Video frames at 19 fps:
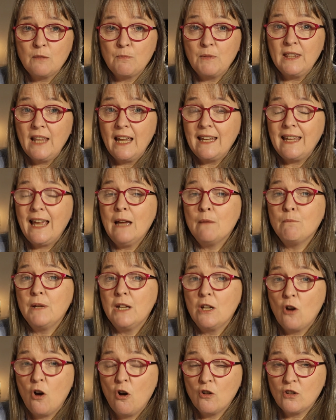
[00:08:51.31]
but they can be
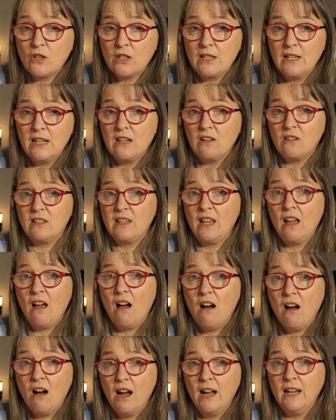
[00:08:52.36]
costly because they're
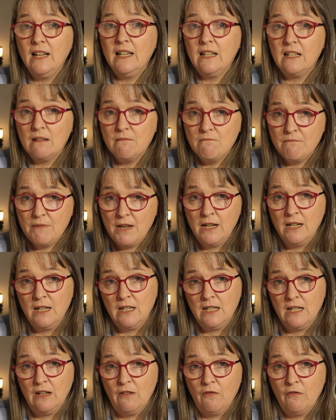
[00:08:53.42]
highly
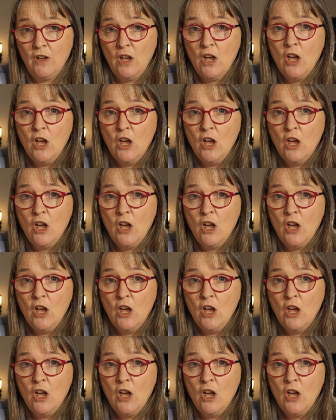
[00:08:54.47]
competitive.